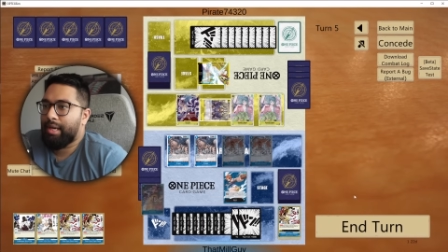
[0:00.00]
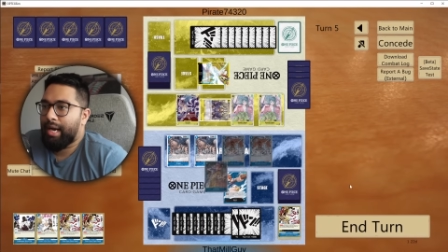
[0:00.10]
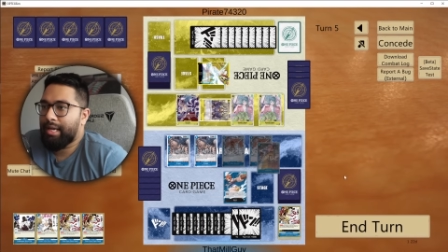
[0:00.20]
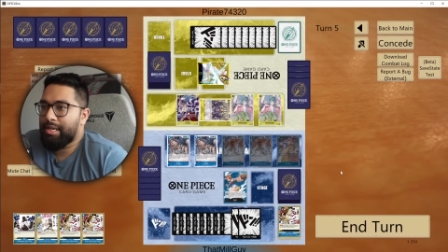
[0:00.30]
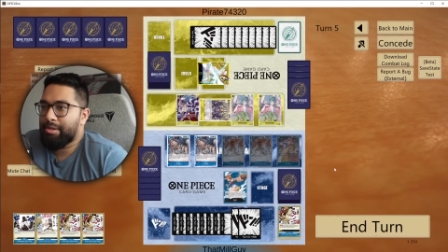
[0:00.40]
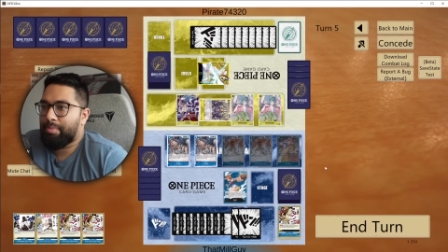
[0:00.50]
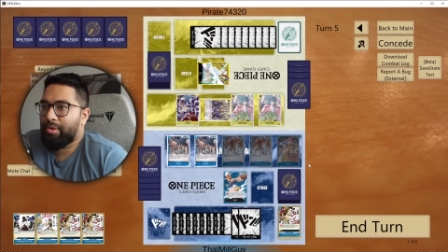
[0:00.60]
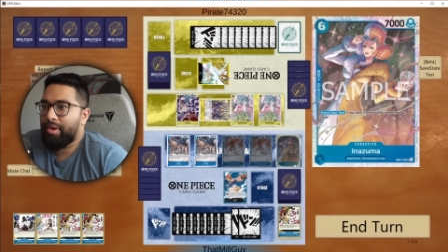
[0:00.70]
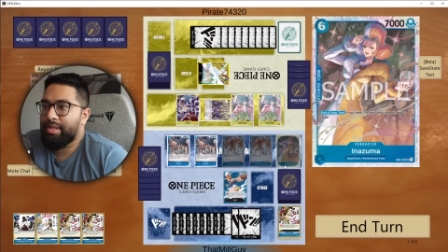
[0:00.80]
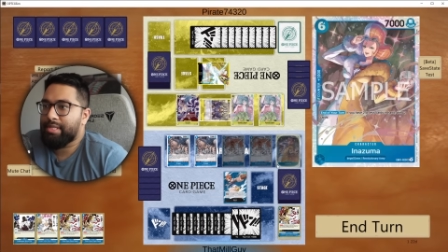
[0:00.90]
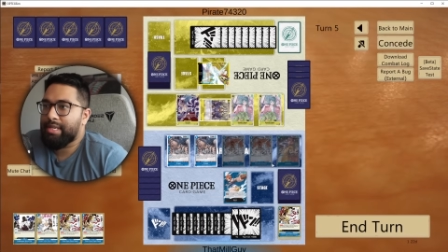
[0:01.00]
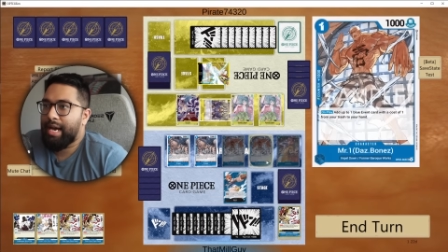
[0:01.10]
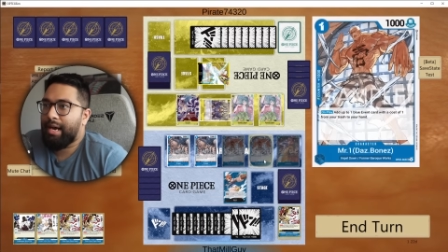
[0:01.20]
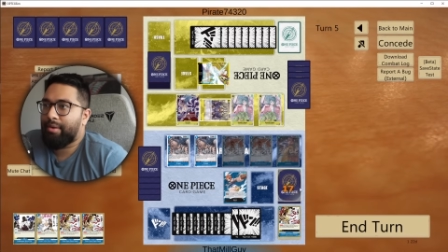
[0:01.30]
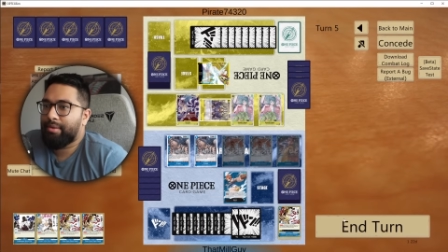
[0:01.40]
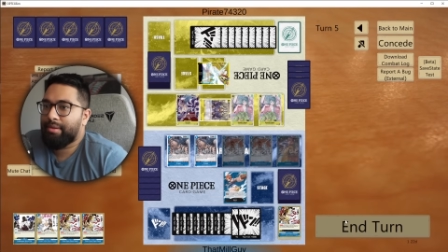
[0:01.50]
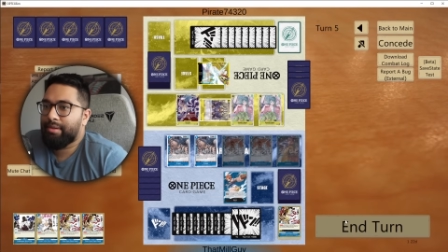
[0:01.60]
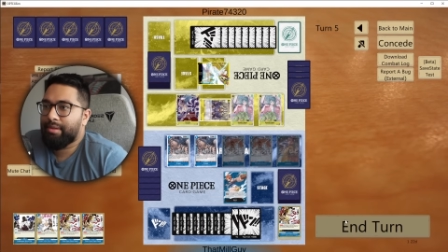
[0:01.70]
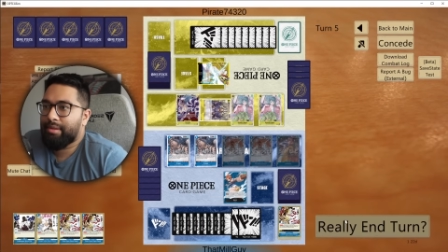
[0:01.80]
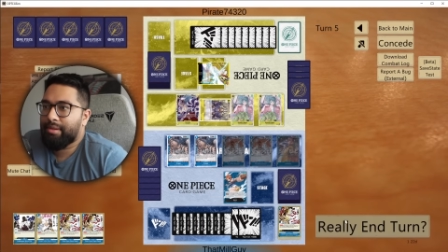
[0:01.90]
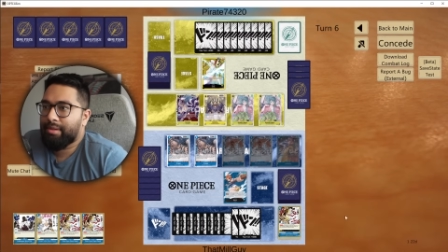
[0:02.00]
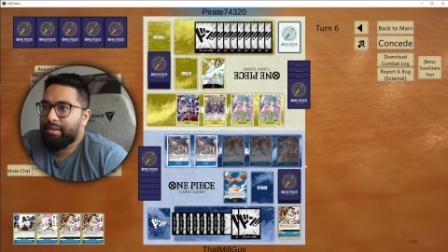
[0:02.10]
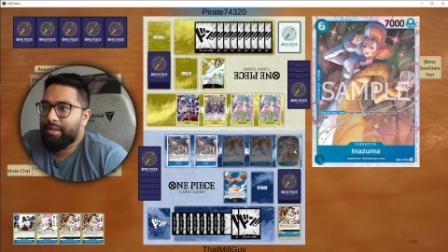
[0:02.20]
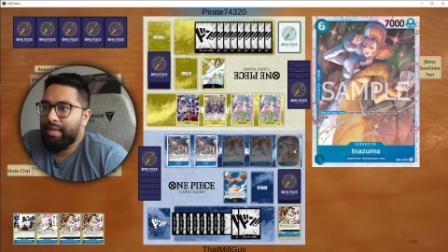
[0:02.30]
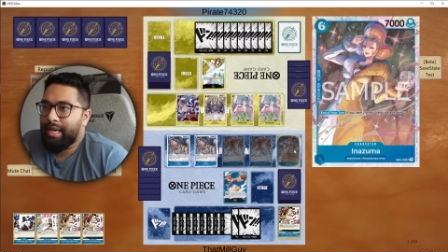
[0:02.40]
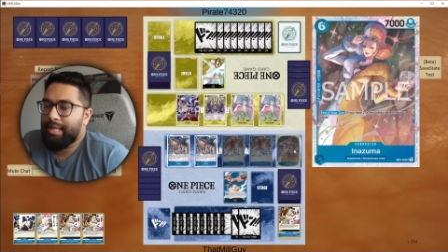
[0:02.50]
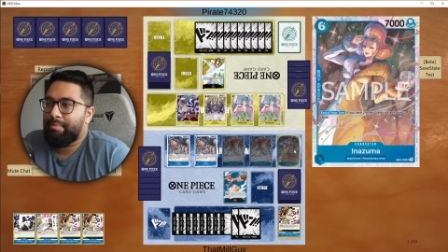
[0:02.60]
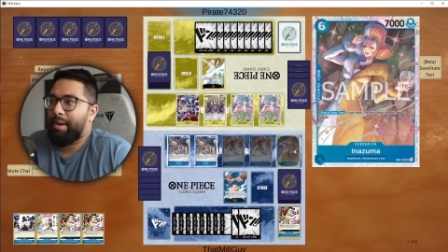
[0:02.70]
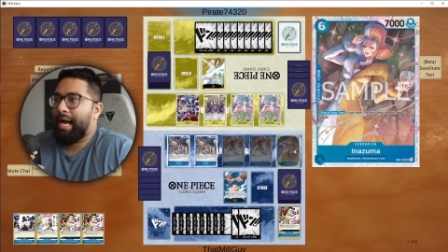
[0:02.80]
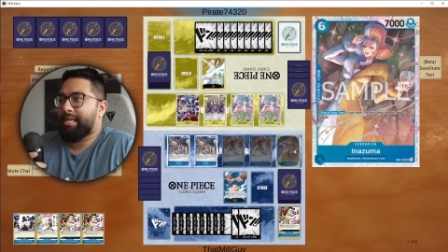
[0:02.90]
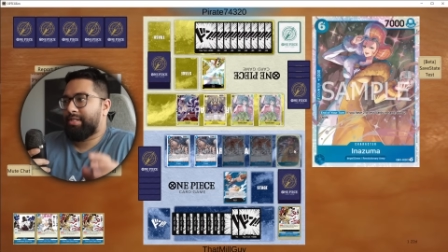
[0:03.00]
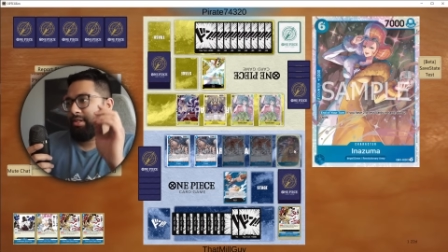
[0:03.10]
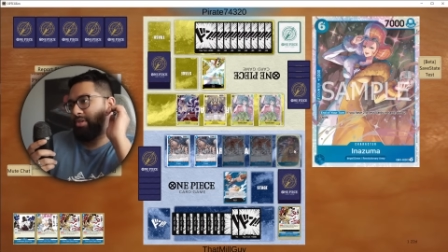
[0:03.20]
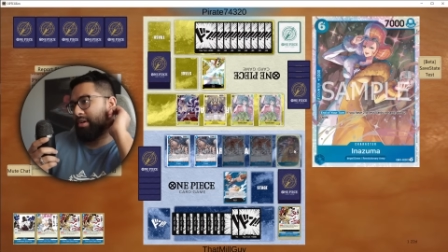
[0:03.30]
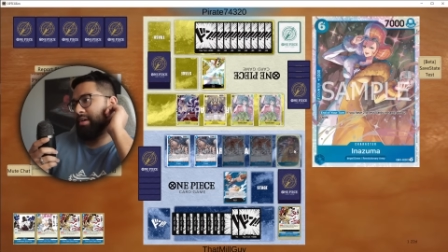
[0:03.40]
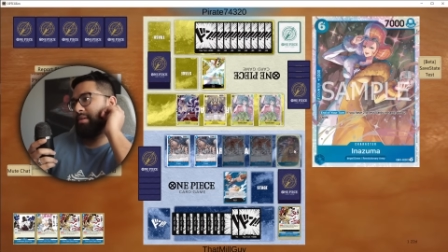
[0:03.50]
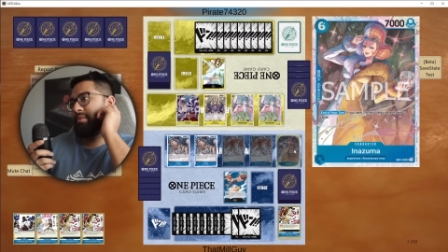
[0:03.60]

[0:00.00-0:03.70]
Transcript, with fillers: I'm going to deploy this now and then pass the turn.